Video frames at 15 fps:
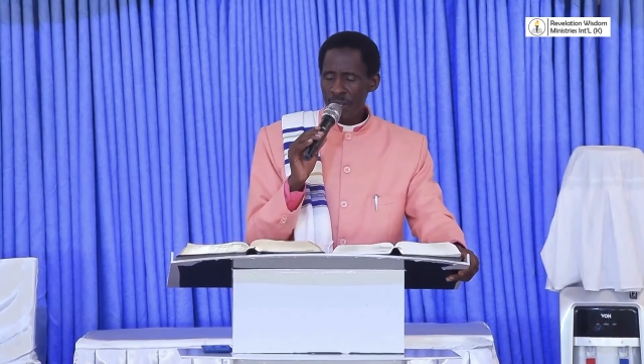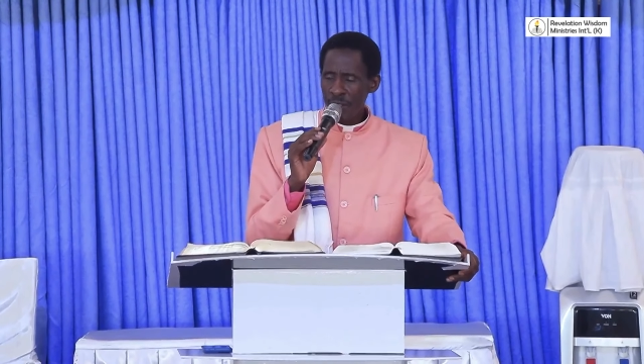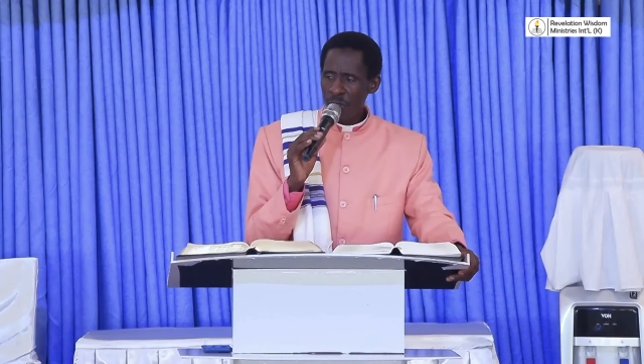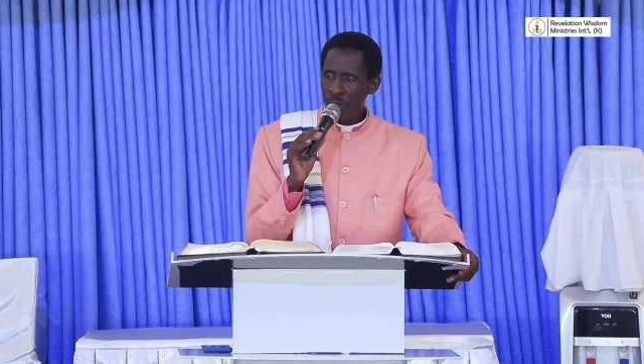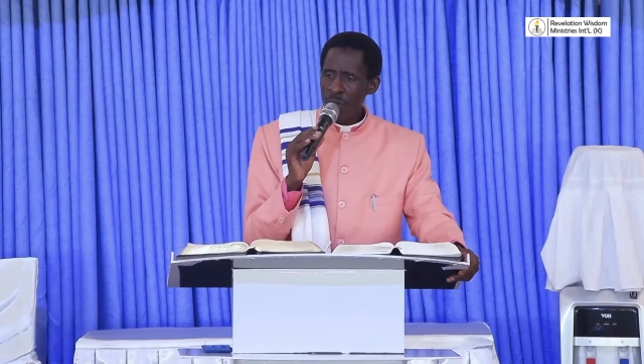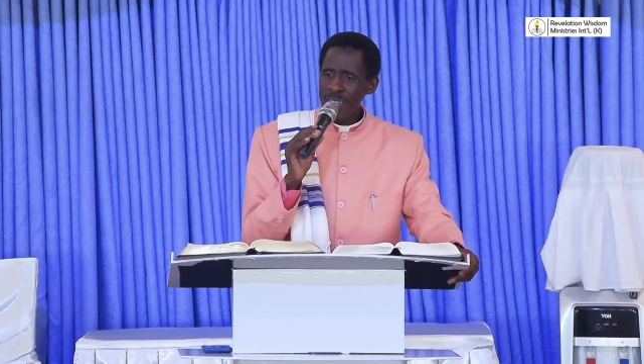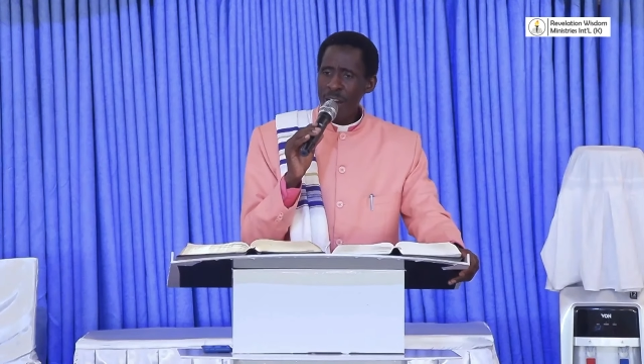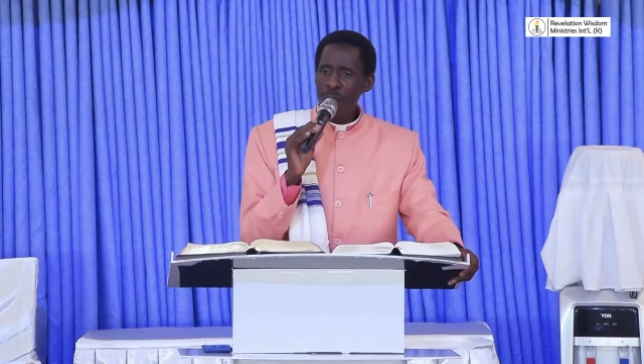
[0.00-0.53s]

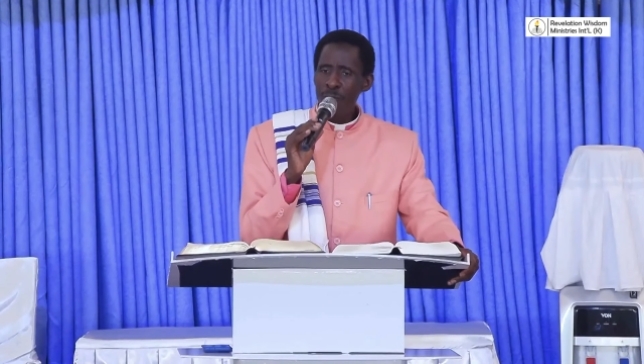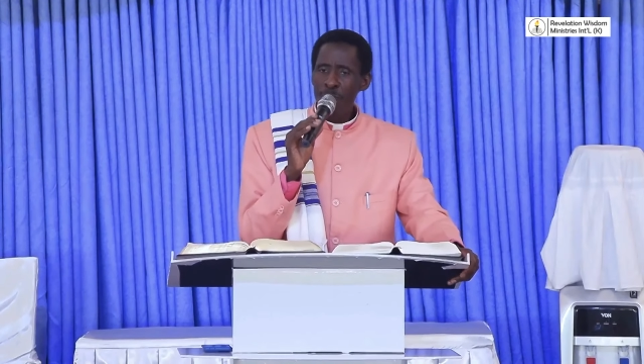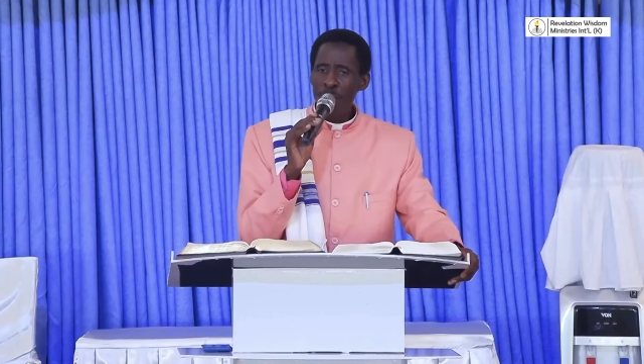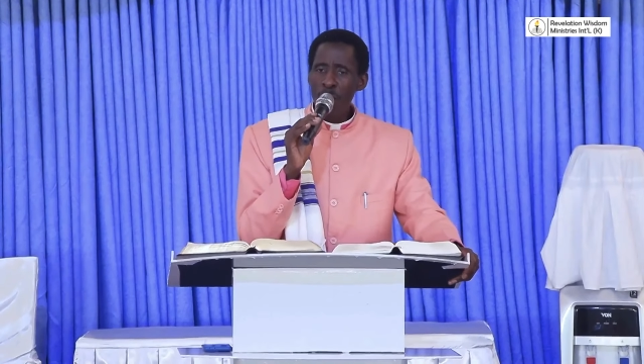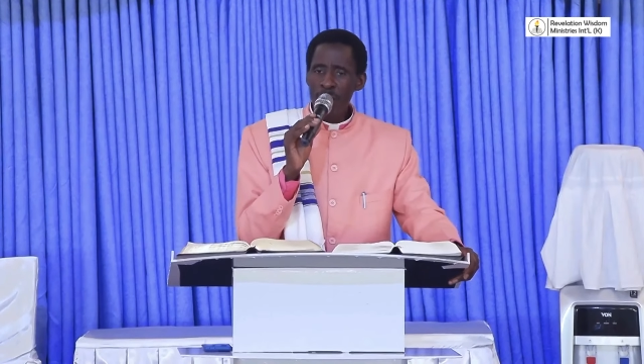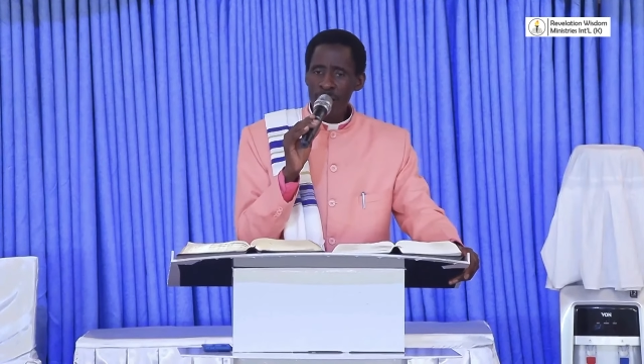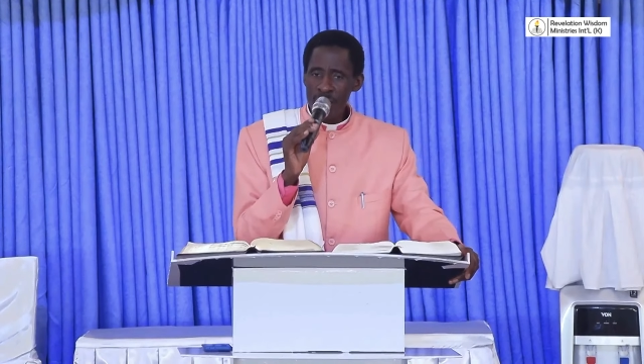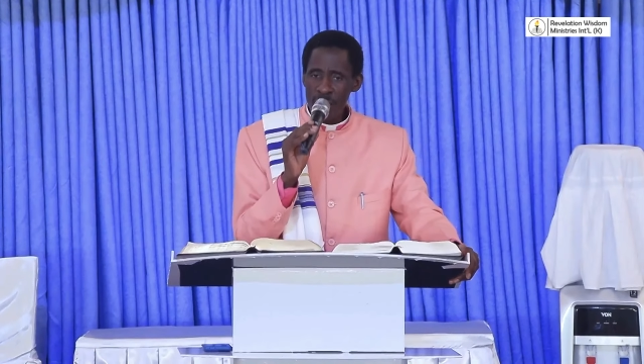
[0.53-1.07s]
Those are
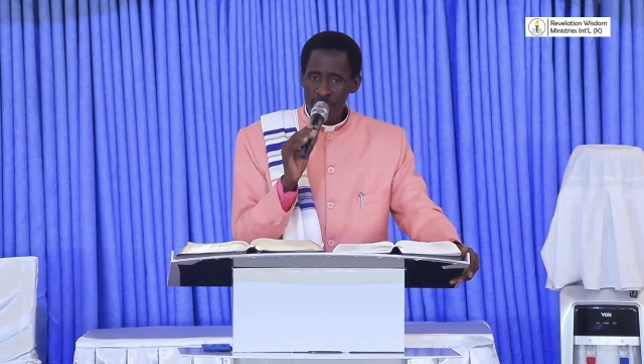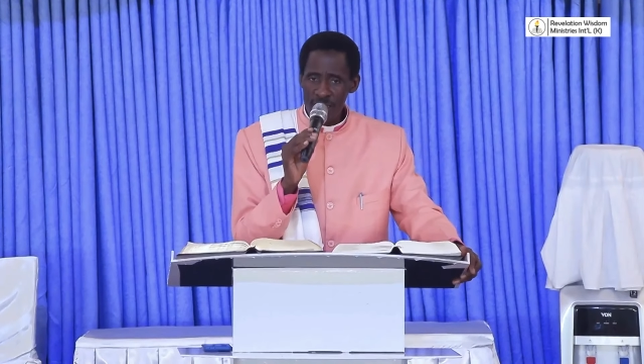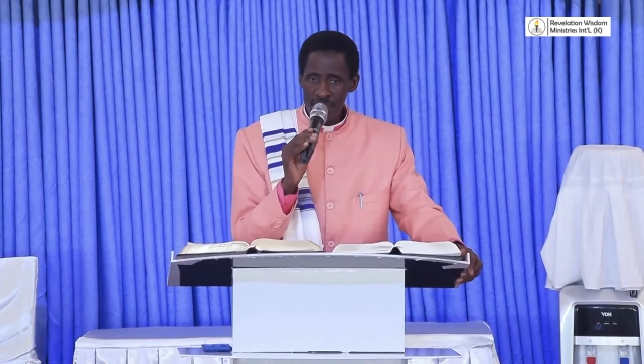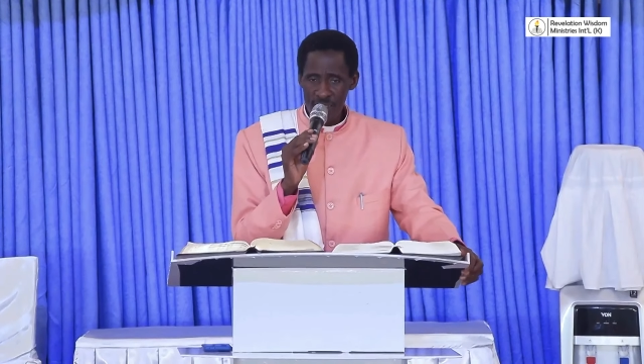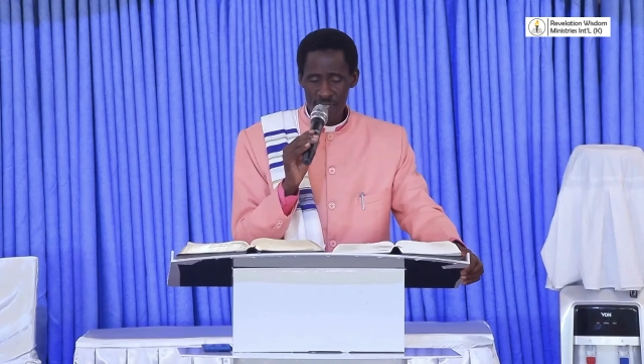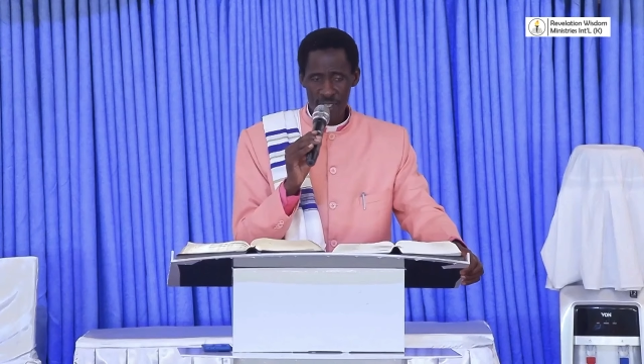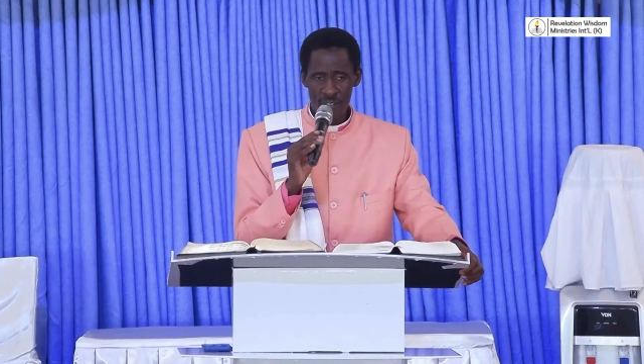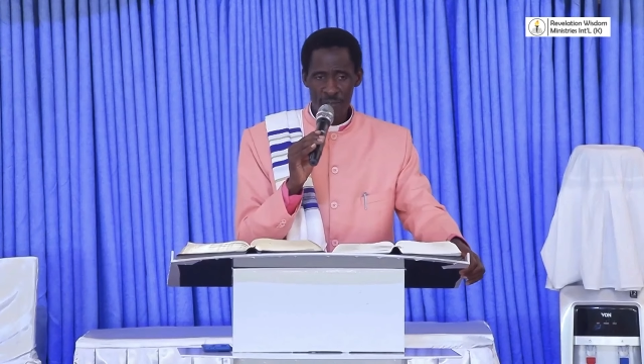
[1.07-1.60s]

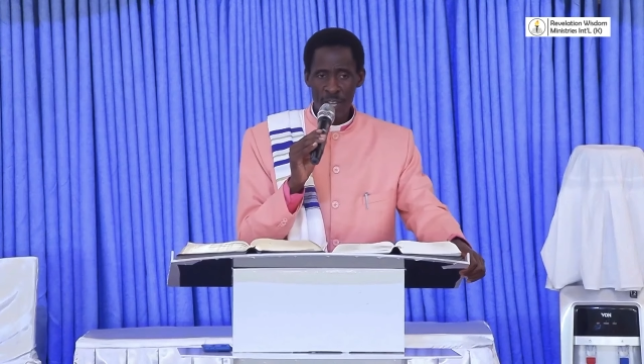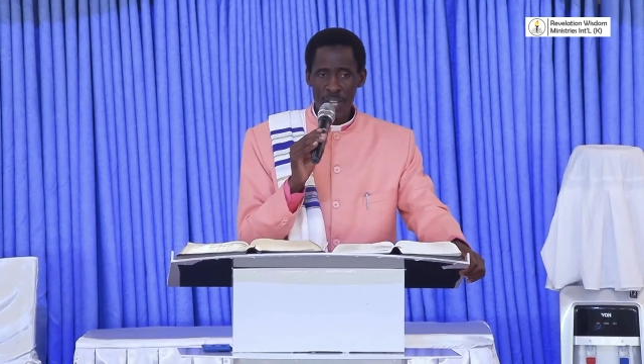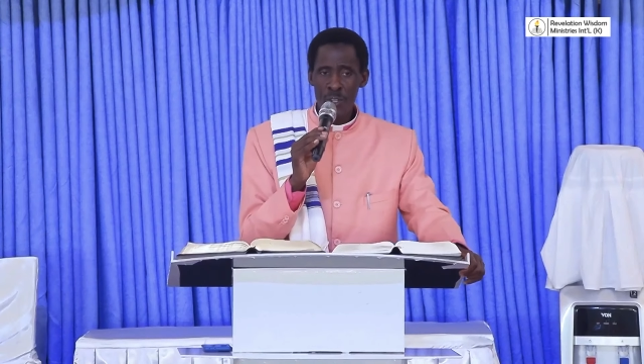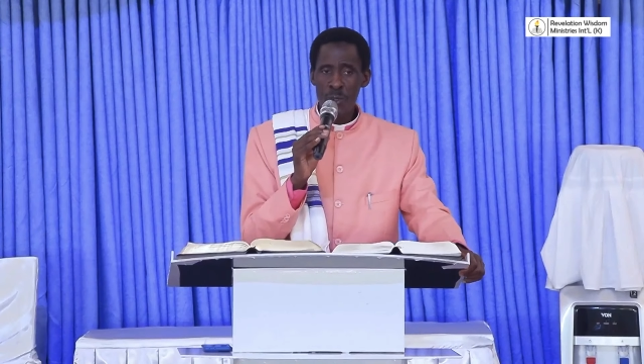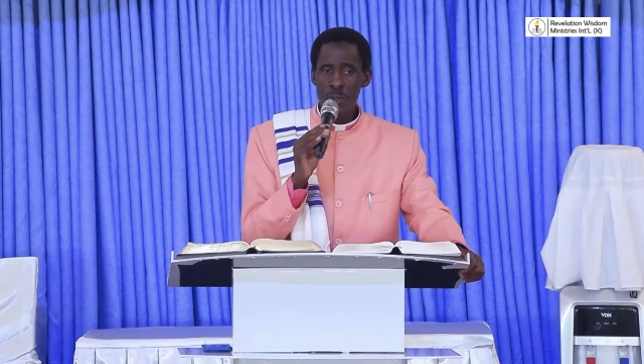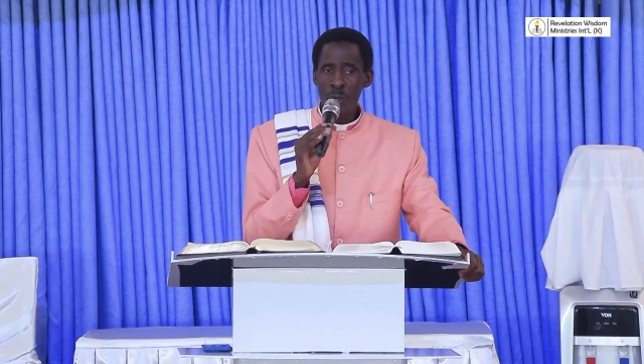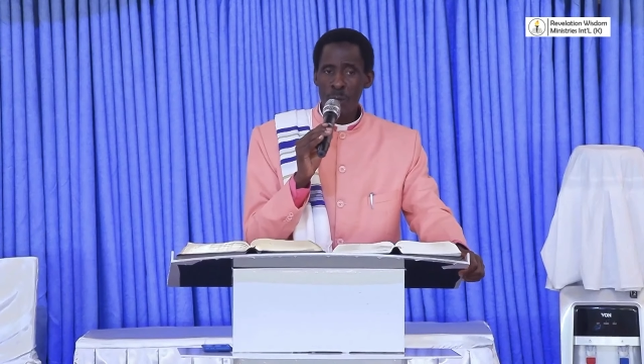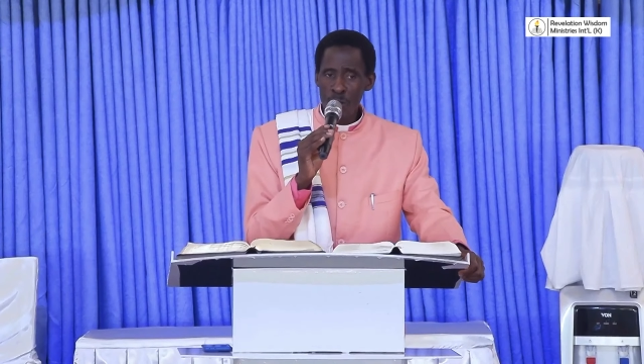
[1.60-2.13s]
foxes that
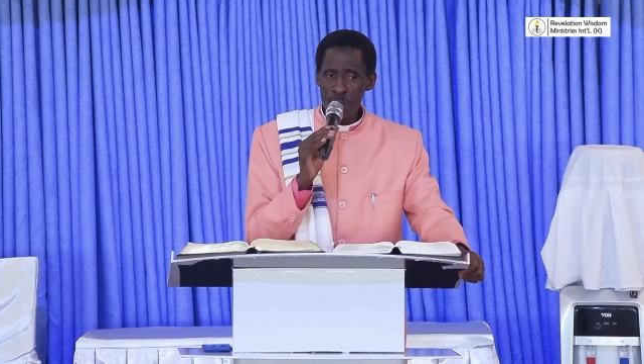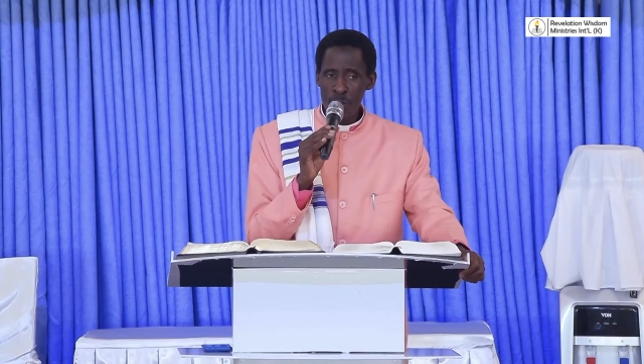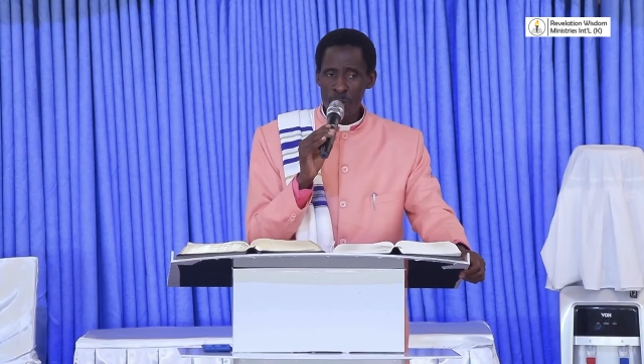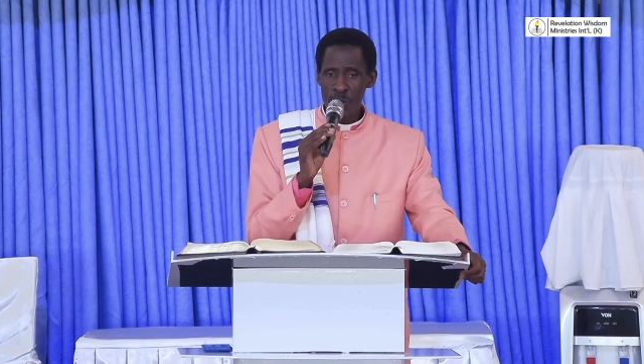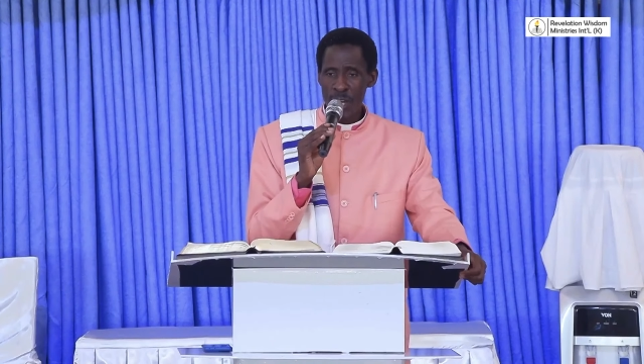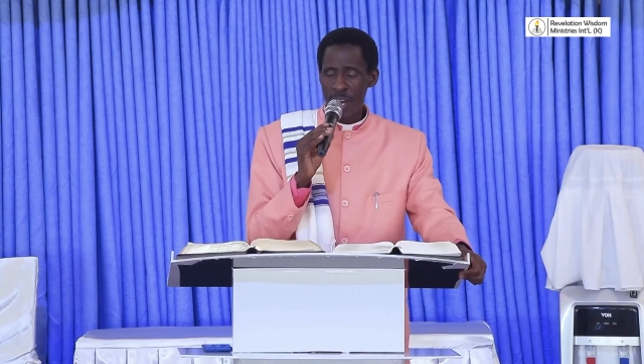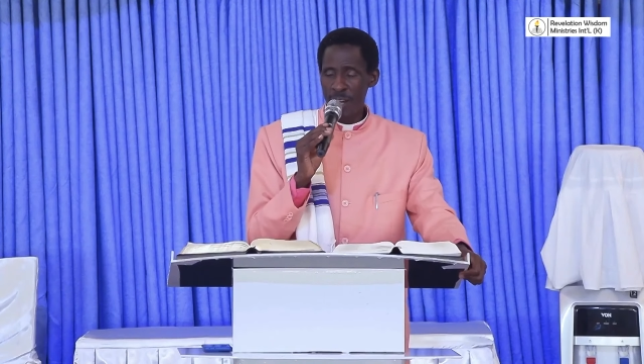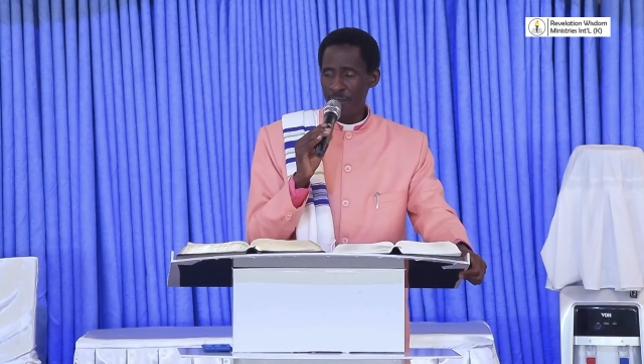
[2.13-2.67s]
you got
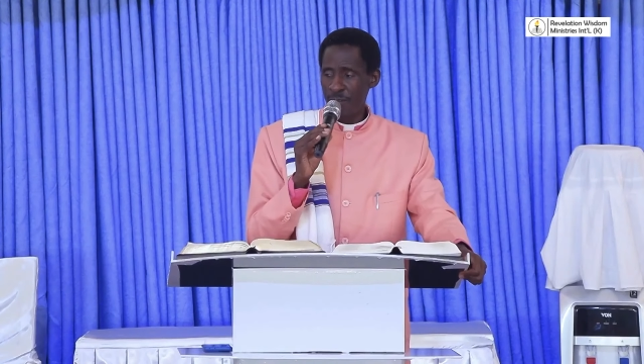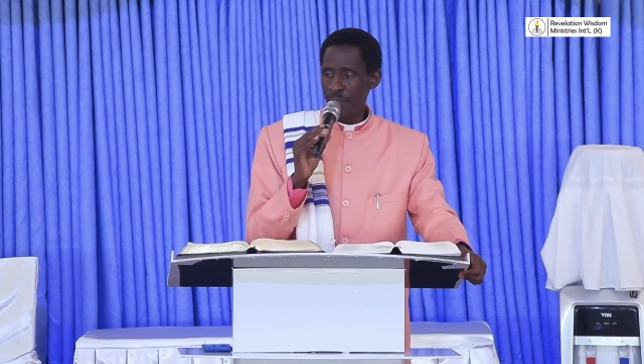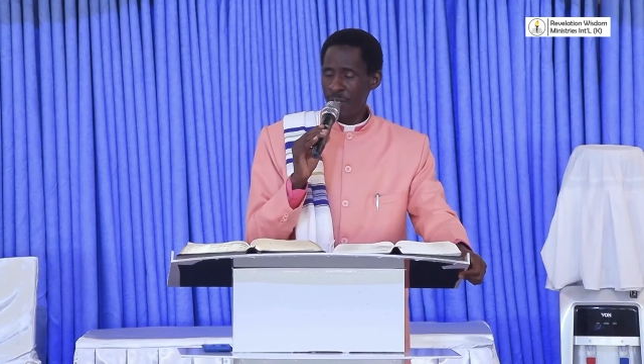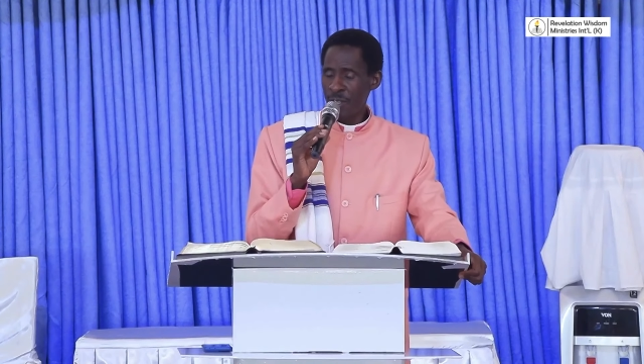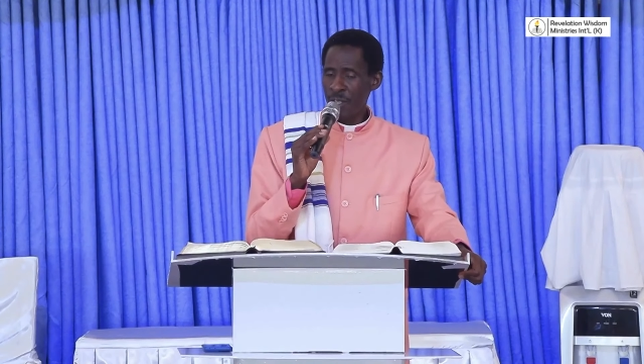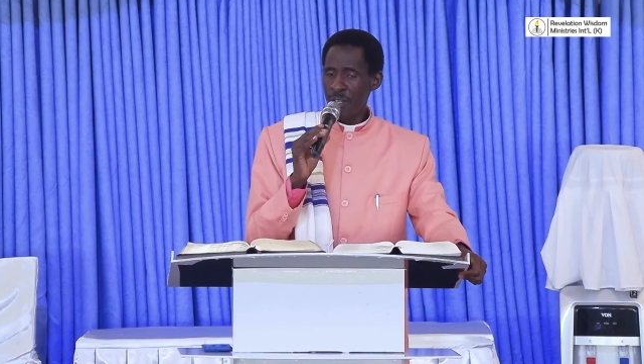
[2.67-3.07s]
yourself.